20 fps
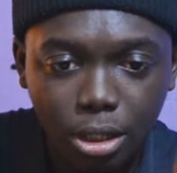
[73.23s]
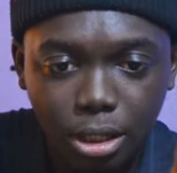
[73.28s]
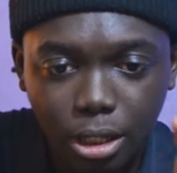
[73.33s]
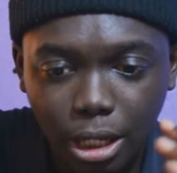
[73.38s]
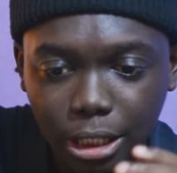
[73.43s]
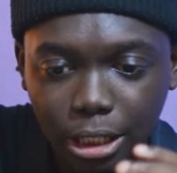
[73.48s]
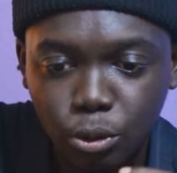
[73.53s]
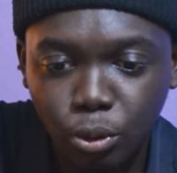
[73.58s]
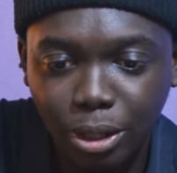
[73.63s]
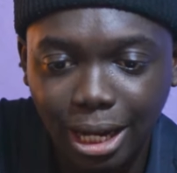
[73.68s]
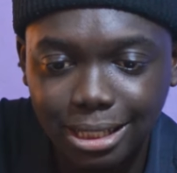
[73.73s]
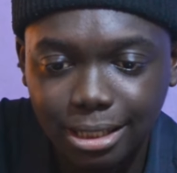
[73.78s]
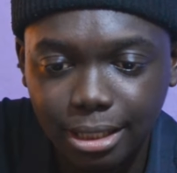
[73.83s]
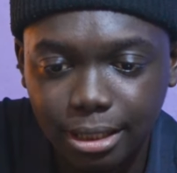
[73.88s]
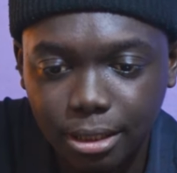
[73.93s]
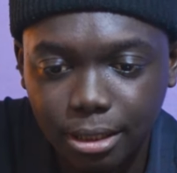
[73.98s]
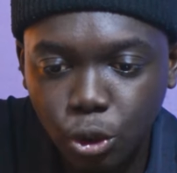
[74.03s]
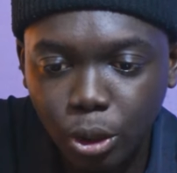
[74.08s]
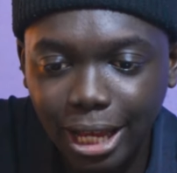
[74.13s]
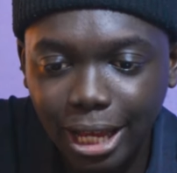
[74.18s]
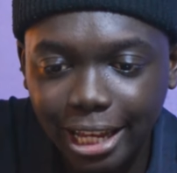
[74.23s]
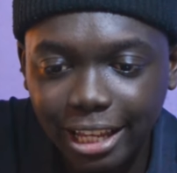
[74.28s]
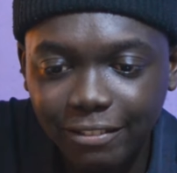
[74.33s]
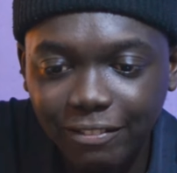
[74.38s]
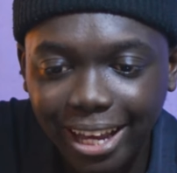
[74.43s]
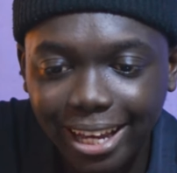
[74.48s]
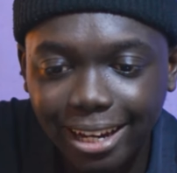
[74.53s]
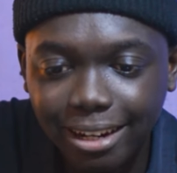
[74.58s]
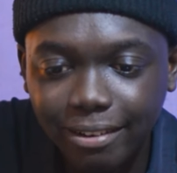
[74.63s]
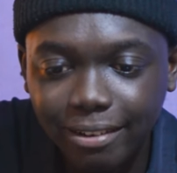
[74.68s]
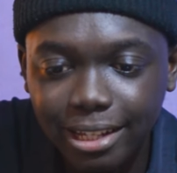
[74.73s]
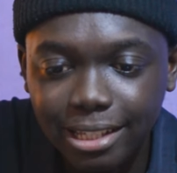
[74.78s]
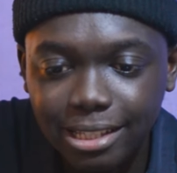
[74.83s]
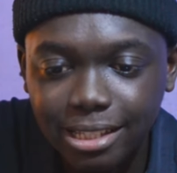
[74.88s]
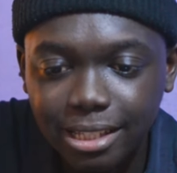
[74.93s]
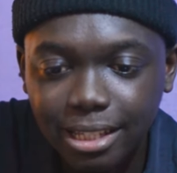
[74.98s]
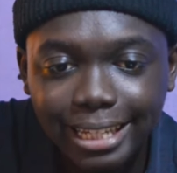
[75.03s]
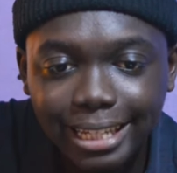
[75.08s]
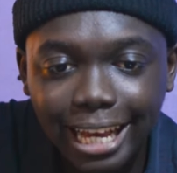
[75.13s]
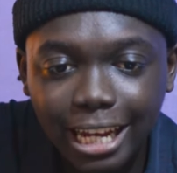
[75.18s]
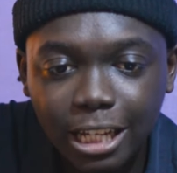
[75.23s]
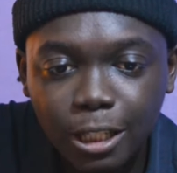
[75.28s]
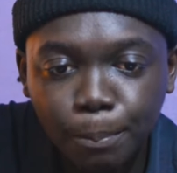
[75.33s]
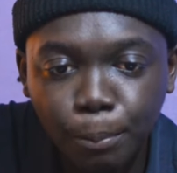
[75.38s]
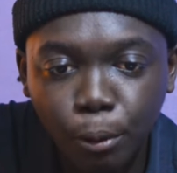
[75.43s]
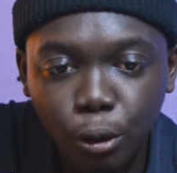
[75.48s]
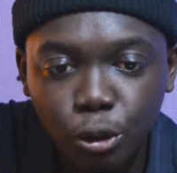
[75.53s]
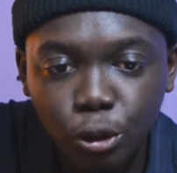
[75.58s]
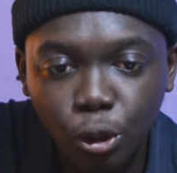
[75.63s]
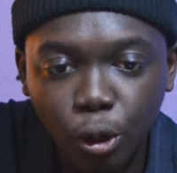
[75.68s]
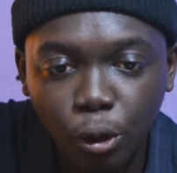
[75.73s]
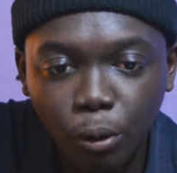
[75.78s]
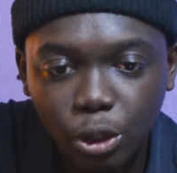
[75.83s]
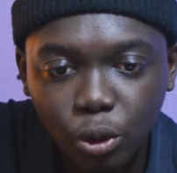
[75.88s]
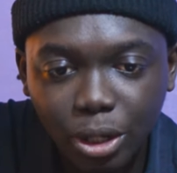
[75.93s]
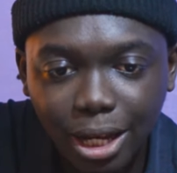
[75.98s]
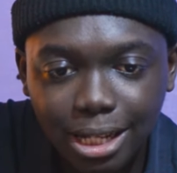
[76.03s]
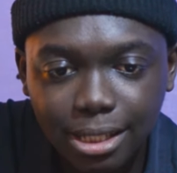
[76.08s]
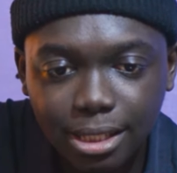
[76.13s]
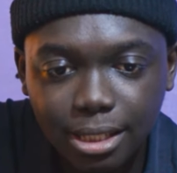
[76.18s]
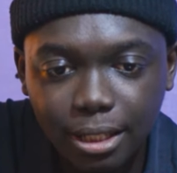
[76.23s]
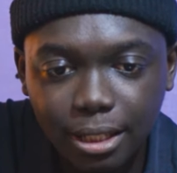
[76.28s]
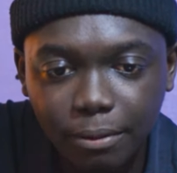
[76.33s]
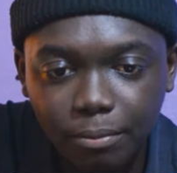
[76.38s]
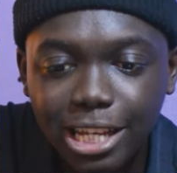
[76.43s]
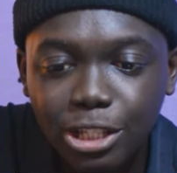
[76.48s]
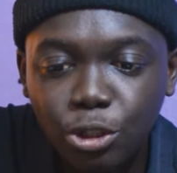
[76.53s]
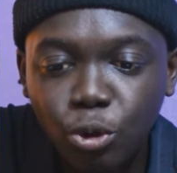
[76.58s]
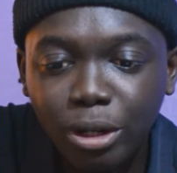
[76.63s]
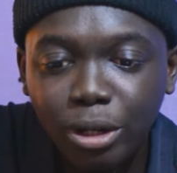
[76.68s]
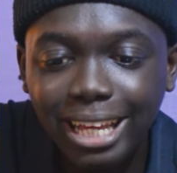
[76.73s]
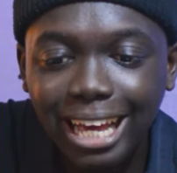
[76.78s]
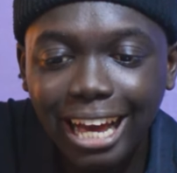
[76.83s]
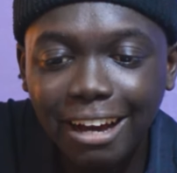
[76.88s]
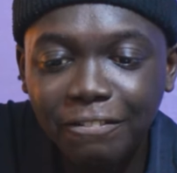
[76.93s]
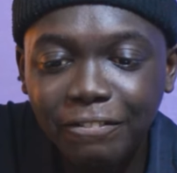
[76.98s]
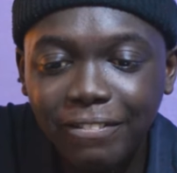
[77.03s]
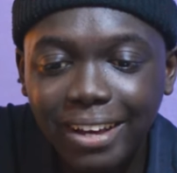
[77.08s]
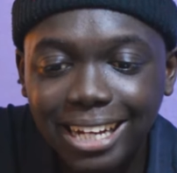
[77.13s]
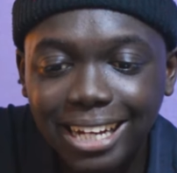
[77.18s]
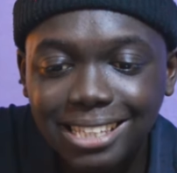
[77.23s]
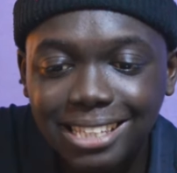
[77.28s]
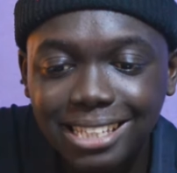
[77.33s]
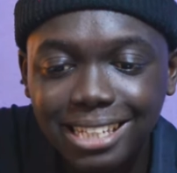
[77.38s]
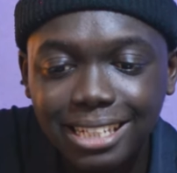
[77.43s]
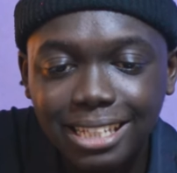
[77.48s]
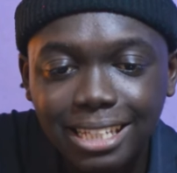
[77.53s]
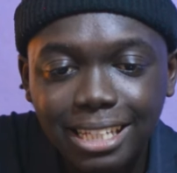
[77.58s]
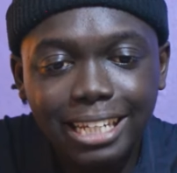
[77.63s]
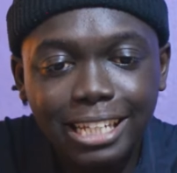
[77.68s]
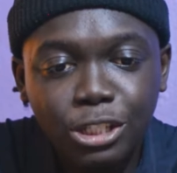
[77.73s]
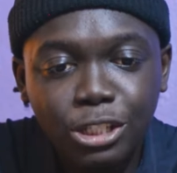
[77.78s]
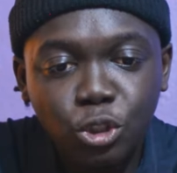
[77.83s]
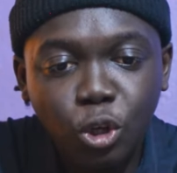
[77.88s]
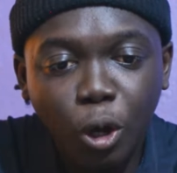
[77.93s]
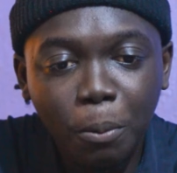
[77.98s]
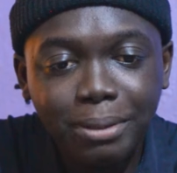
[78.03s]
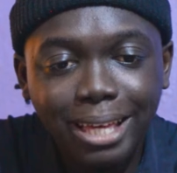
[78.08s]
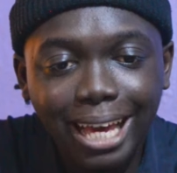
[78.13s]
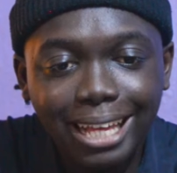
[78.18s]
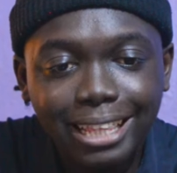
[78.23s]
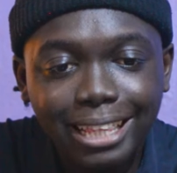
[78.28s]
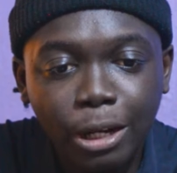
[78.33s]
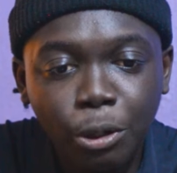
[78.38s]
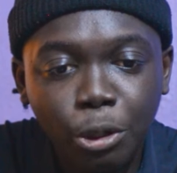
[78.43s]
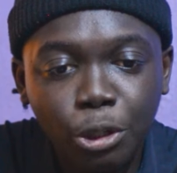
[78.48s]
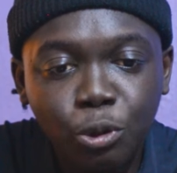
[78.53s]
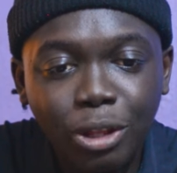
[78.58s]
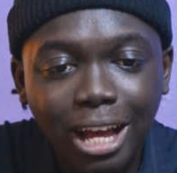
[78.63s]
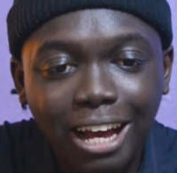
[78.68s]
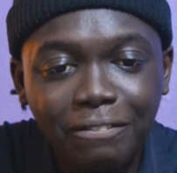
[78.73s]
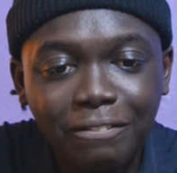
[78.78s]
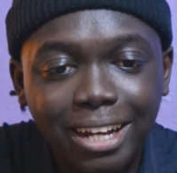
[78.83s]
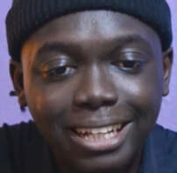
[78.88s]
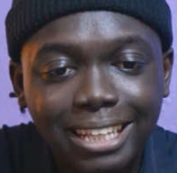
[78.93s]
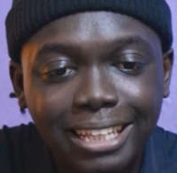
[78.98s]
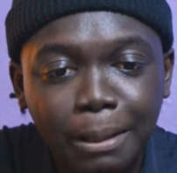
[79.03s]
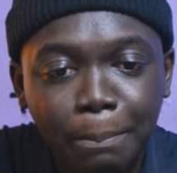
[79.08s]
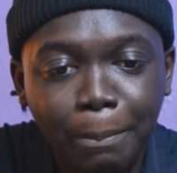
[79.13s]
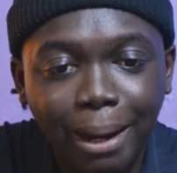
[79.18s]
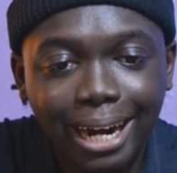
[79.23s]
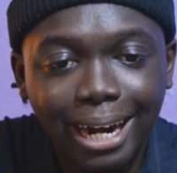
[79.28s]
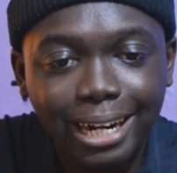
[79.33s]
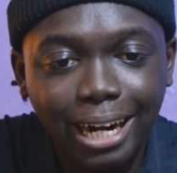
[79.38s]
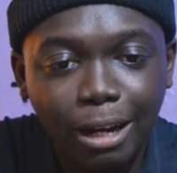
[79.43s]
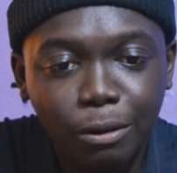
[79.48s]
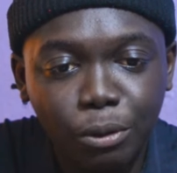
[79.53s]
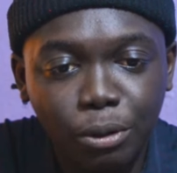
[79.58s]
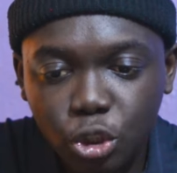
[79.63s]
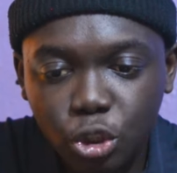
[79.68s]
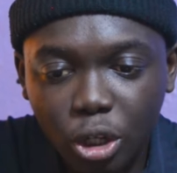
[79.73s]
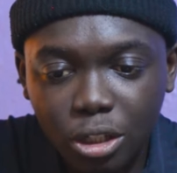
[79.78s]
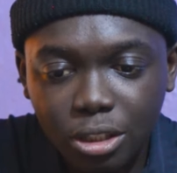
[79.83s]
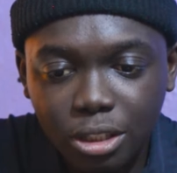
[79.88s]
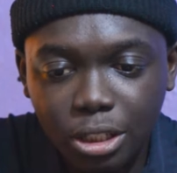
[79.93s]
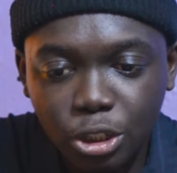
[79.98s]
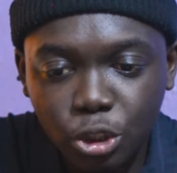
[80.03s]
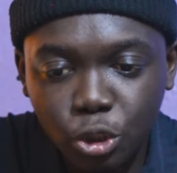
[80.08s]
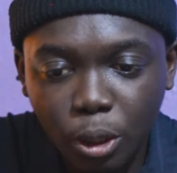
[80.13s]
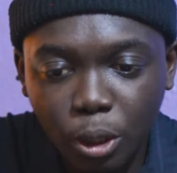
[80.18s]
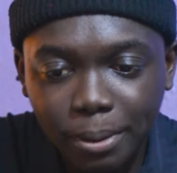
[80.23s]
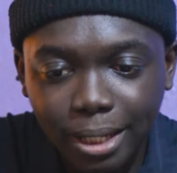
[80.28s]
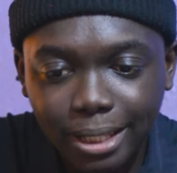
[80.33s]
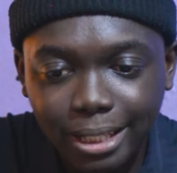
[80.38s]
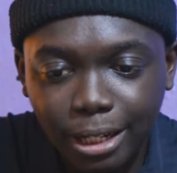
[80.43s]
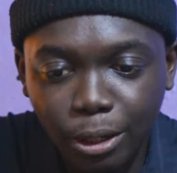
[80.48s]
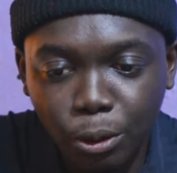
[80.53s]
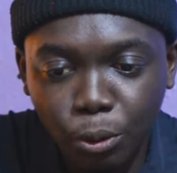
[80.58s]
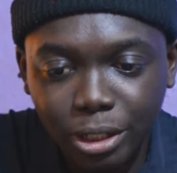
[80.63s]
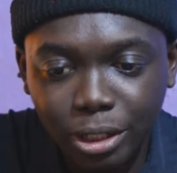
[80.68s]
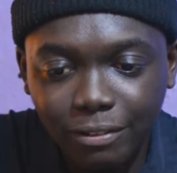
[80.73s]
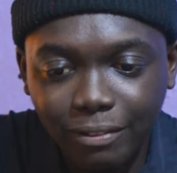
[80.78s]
Let's look at it. So now if I increase the exposure, you can see it's only affecting the subject alone, it's not affecting the background, just the subject alone.